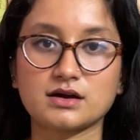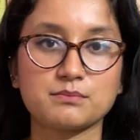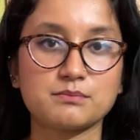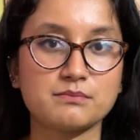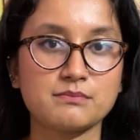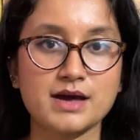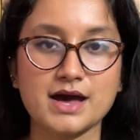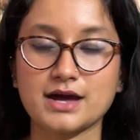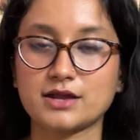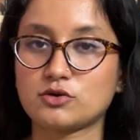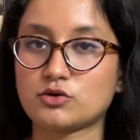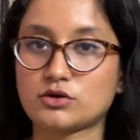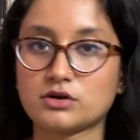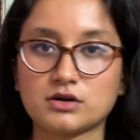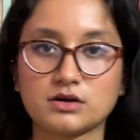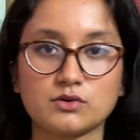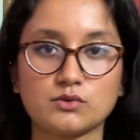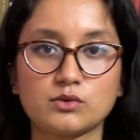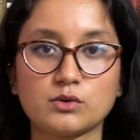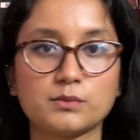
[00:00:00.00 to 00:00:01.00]
a man or
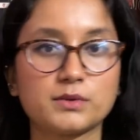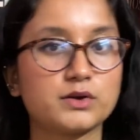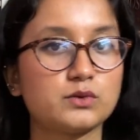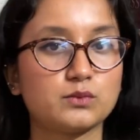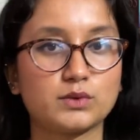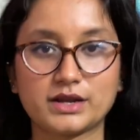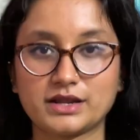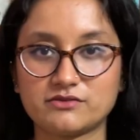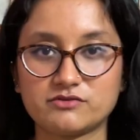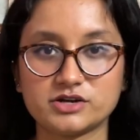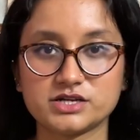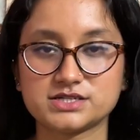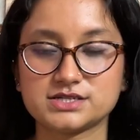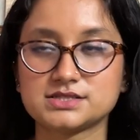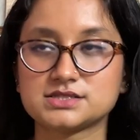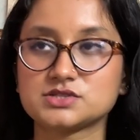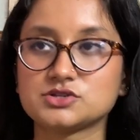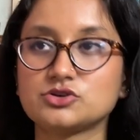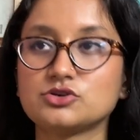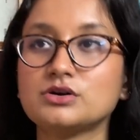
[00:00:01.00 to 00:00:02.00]
a woman, whatever it
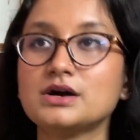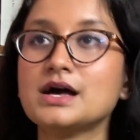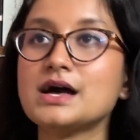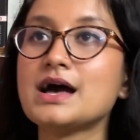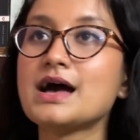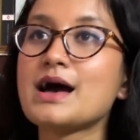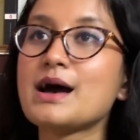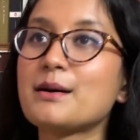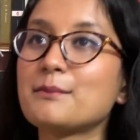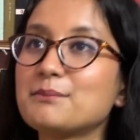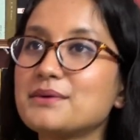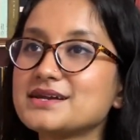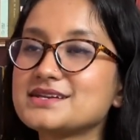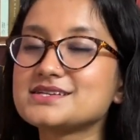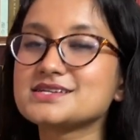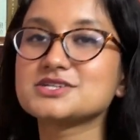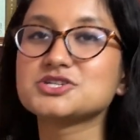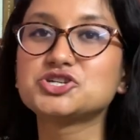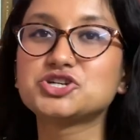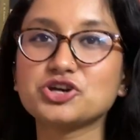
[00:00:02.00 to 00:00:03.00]
is, But
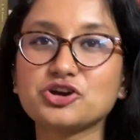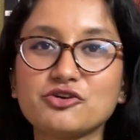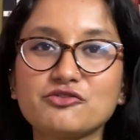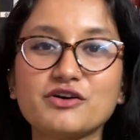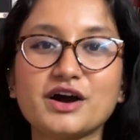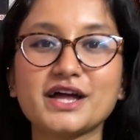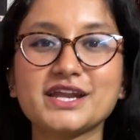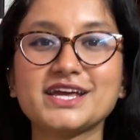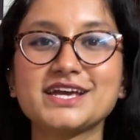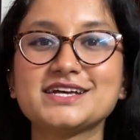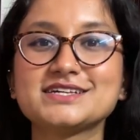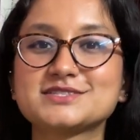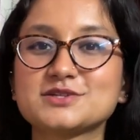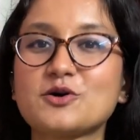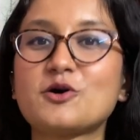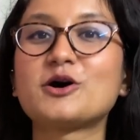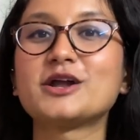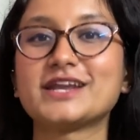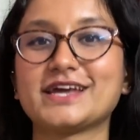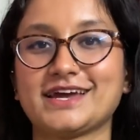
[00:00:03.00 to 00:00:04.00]
Giovanni is
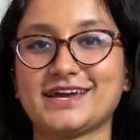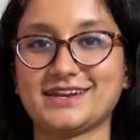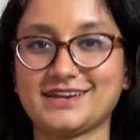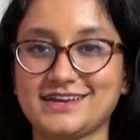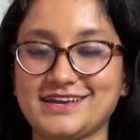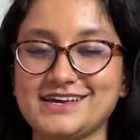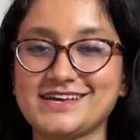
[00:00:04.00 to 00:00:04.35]
all in.